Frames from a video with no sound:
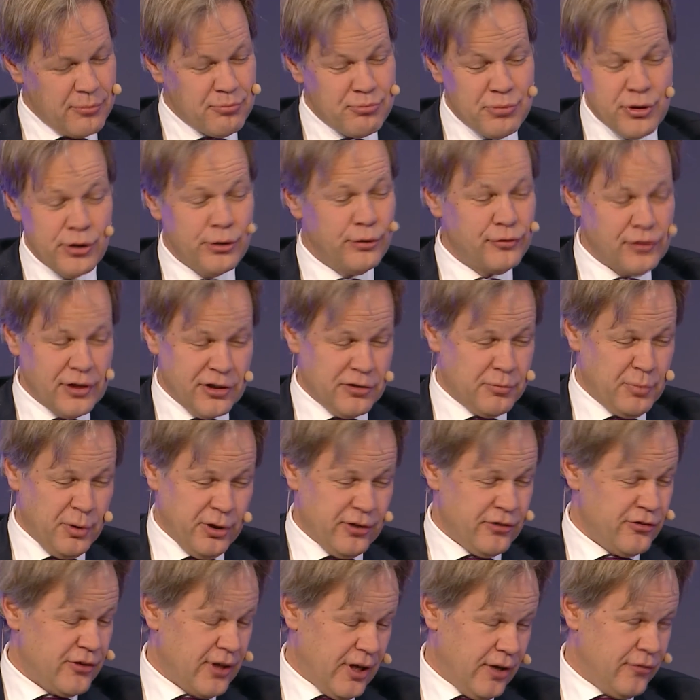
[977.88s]
a beautiful
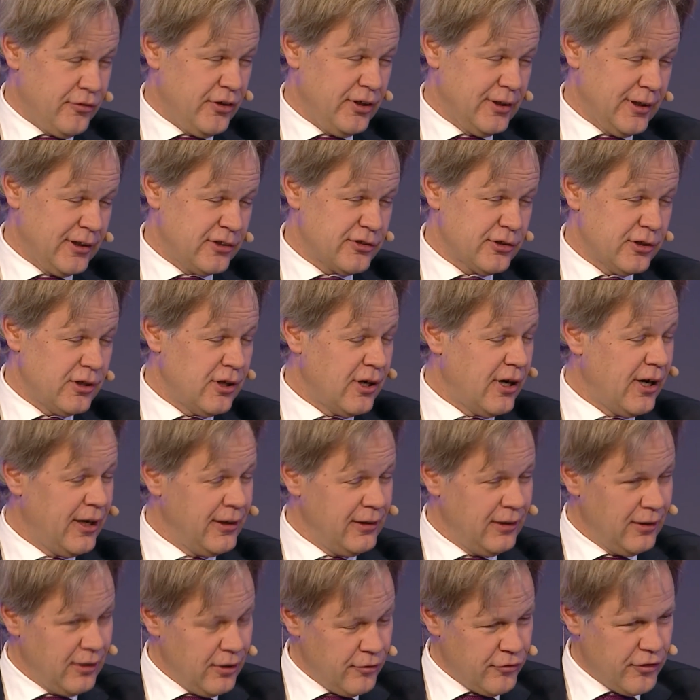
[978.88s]
experience to have an electric car. I
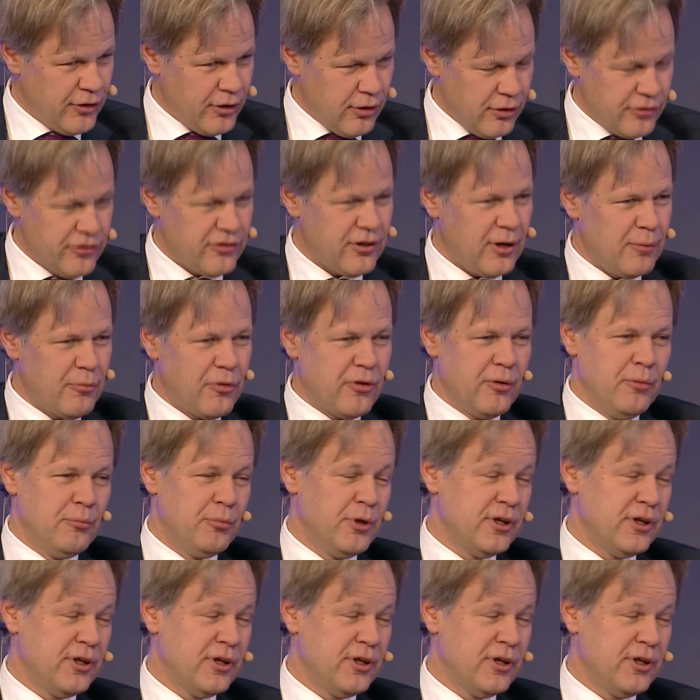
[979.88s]
love the concept,